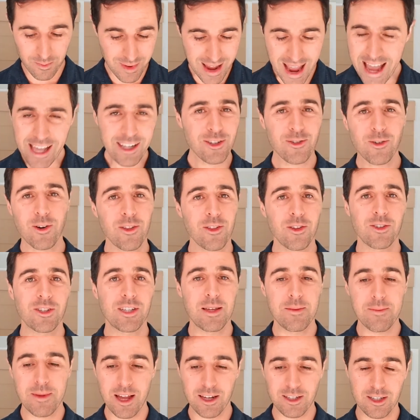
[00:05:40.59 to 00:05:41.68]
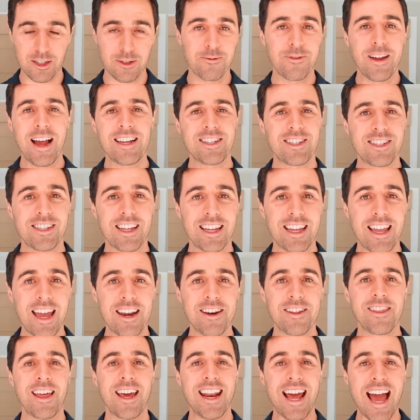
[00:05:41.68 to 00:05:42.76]
answer all those emails as fast as I can
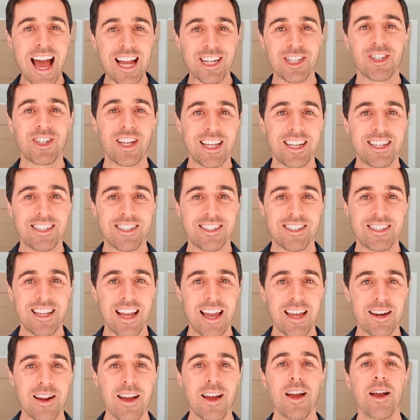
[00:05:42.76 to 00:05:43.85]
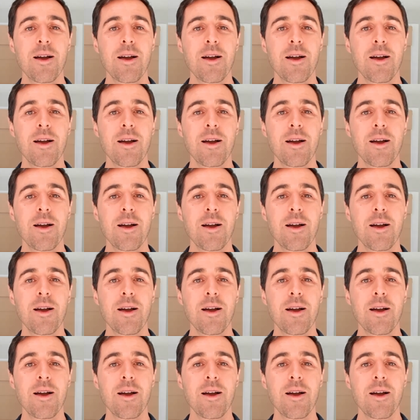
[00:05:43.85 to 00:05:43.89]
in that agitated state,